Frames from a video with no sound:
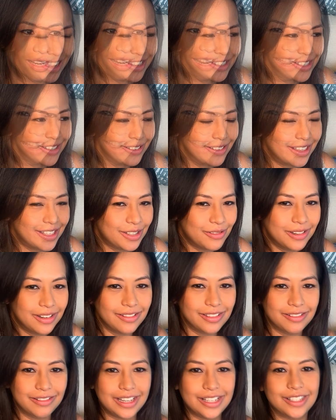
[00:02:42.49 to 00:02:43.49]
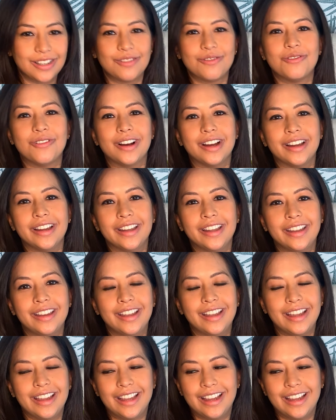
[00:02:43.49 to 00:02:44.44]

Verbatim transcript: And so that's one of the reasons why